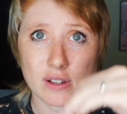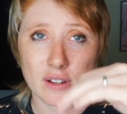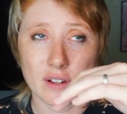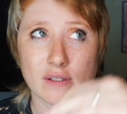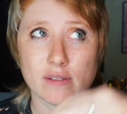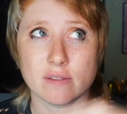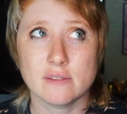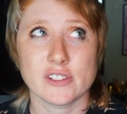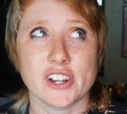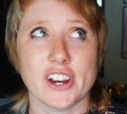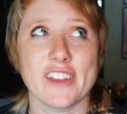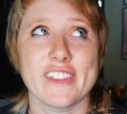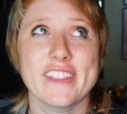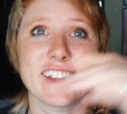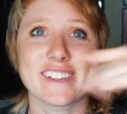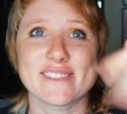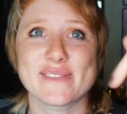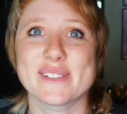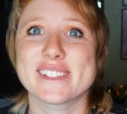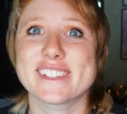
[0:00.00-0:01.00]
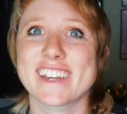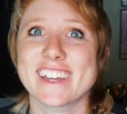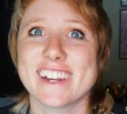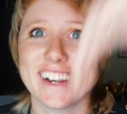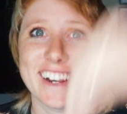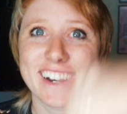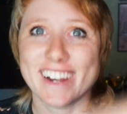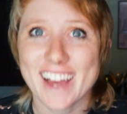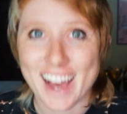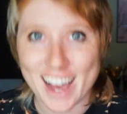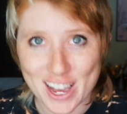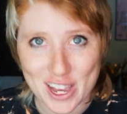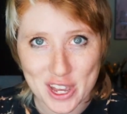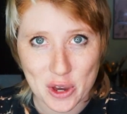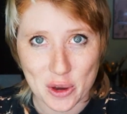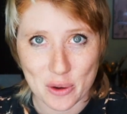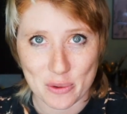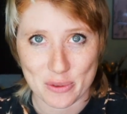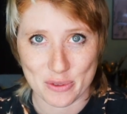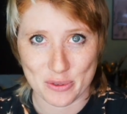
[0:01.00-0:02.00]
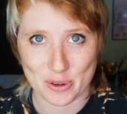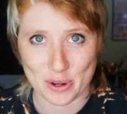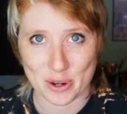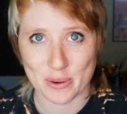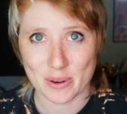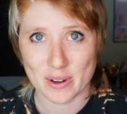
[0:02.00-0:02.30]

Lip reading: Sorry, that's what's going to not go through.